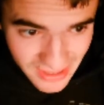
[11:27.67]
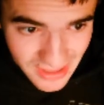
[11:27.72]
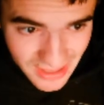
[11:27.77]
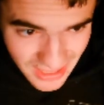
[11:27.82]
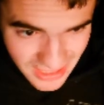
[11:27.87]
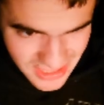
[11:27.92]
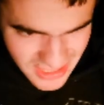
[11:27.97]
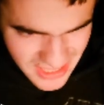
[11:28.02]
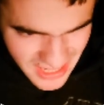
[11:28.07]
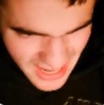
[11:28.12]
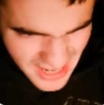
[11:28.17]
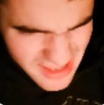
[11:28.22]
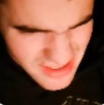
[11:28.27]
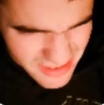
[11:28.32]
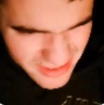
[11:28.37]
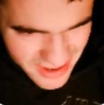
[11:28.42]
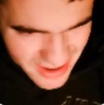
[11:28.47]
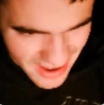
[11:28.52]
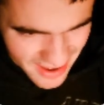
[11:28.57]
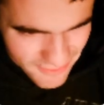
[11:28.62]
I just hate
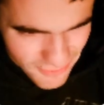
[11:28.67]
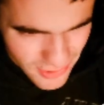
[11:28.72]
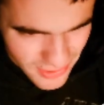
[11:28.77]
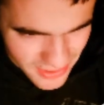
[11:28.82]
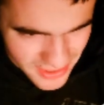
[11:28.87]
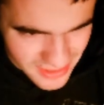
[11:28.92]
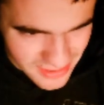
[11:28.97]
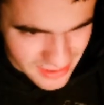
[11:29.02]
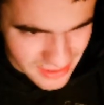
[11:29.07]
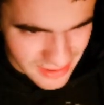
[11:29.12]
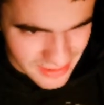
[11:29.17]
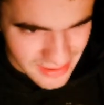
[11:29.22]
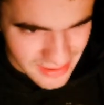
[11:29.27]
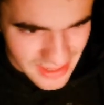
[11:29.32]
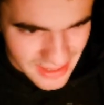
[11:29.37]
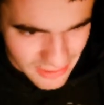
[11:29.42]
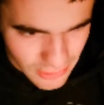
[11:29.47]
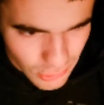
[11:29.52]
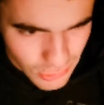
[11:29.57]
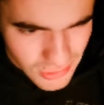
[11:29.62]
that everything,
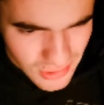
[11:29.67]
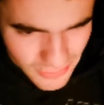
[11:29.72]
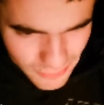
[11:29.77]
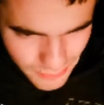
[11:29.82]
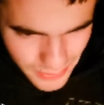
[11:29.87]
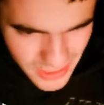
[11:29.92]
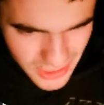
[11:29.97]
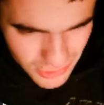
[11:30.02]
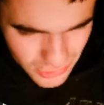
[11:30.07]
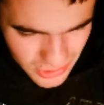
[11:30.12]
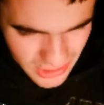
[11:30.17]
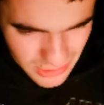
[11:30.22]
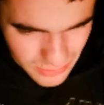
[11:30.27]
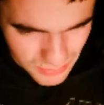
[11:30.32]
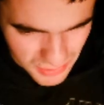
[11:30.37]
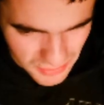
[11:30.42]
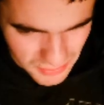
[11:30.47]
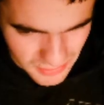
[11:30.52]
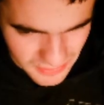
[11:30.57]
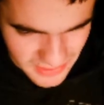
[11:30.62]
all of Beatrice's
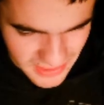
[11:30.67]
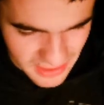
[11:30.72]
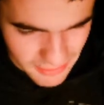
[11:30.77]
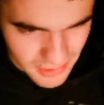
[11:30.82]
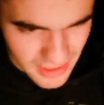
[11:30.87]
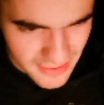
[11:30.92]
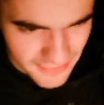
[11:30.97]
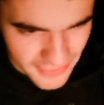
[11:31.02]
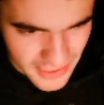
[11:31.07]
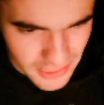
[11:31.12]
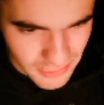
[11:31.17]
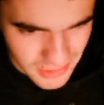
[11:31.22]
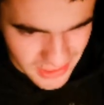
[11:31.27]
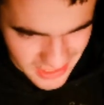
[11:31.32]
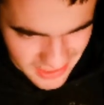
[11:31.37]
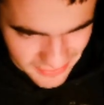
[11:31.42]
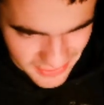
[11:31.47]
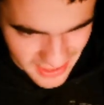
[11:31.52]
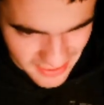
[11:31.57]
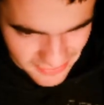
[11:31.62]
problems, they really feel as
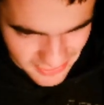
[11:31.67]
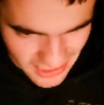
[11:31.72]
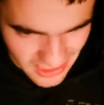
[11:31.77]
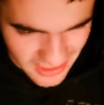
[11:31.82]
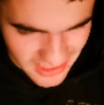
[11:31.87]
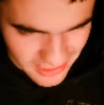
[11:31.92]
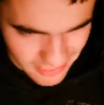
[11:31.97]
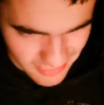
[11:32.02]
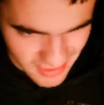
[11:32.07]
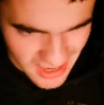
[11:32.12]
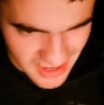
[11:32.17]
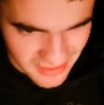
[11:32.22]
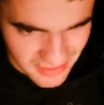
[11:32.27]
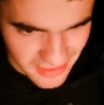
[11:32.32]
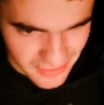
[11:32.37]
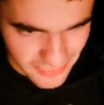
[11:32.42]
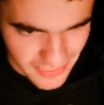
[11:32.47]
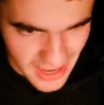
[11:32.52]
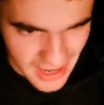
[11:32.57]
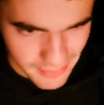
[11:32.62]
if they've kind of ran in the
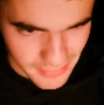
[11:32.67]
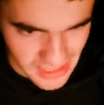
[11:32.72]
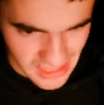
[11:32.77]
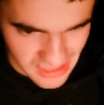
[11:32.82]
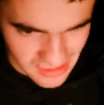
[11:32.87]
family.